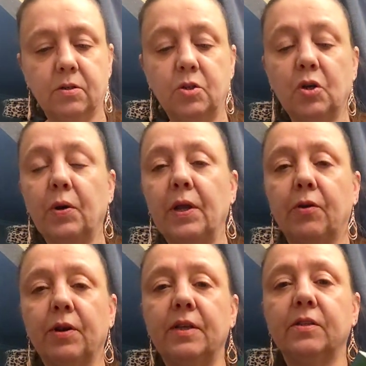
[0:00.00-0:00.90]
Joey
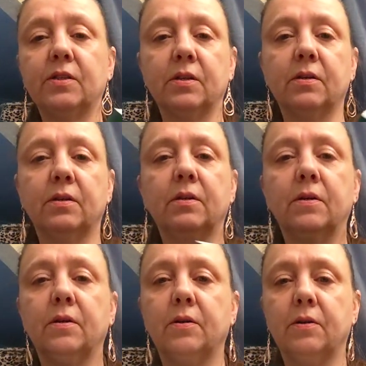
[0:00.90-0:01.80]
Green's
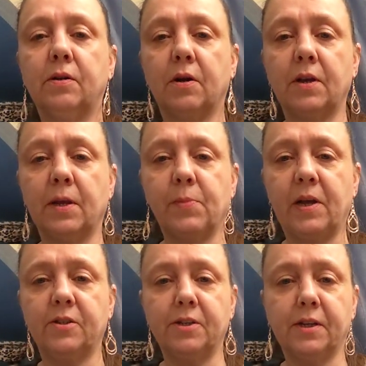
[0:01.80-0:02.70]
Gardening
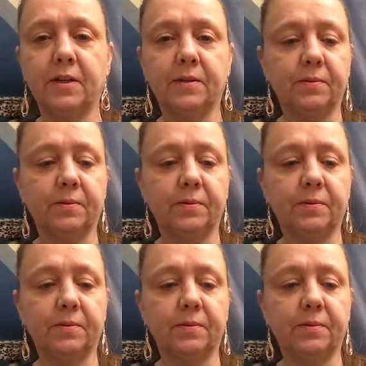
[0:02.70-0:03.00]
Magic.